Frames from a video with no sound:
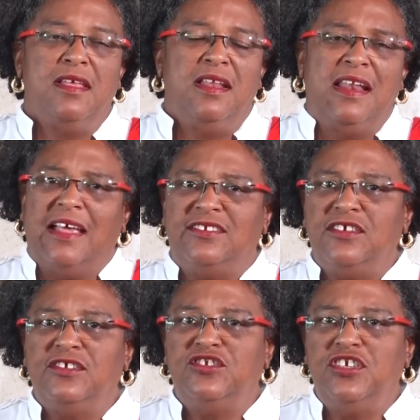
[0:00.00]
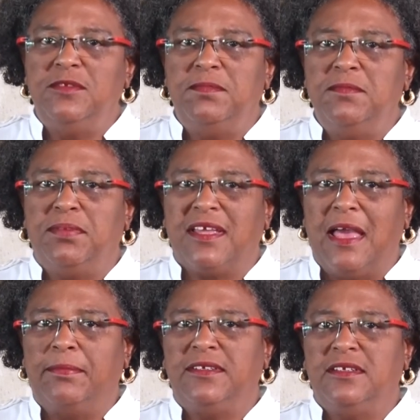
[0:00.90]
Last year's GDP per
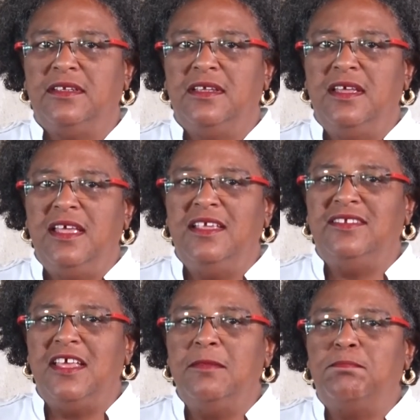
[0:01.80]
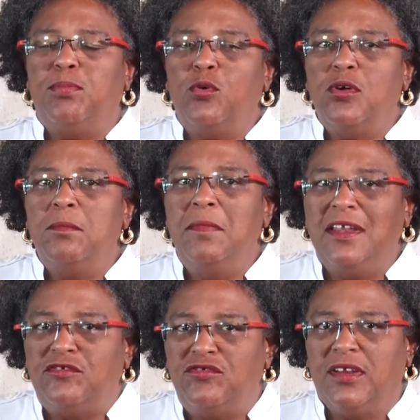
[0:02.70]
capita is a poor
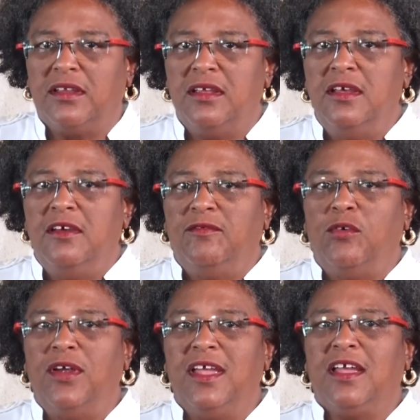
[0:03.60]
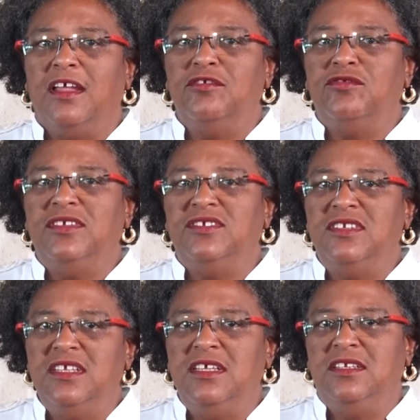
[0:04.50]
metric for a country's
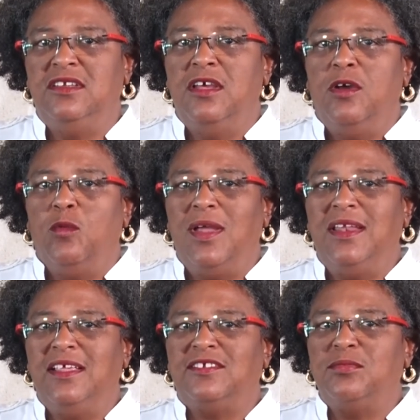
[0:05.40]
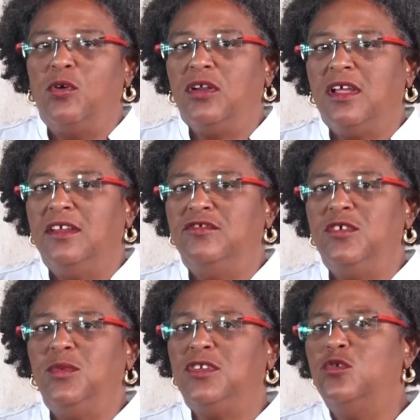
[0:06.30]
need when a small country
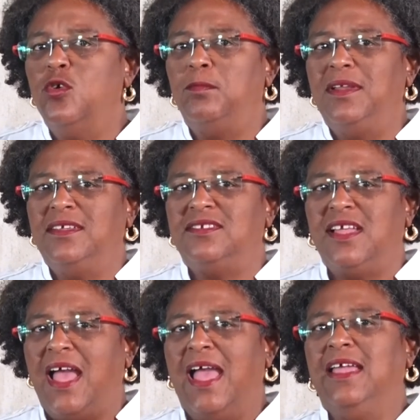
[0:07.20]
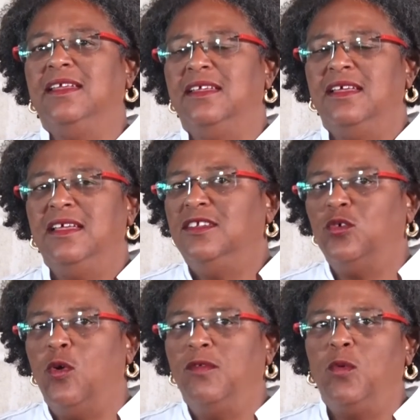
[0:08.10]
with no place to hide is
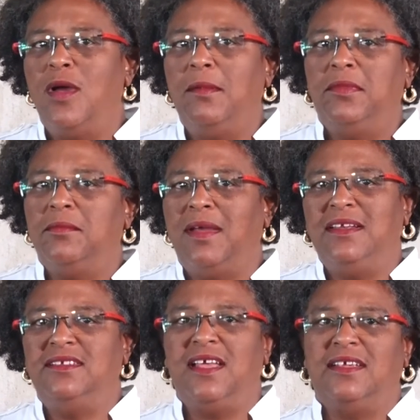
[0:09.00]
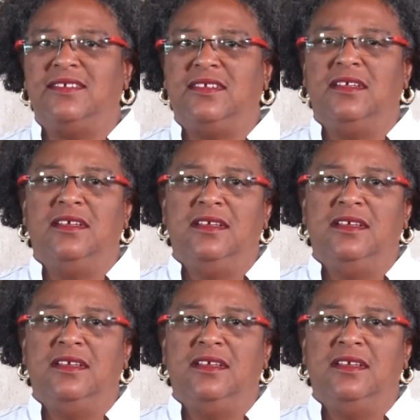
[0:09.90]
overwhelmed by disaster.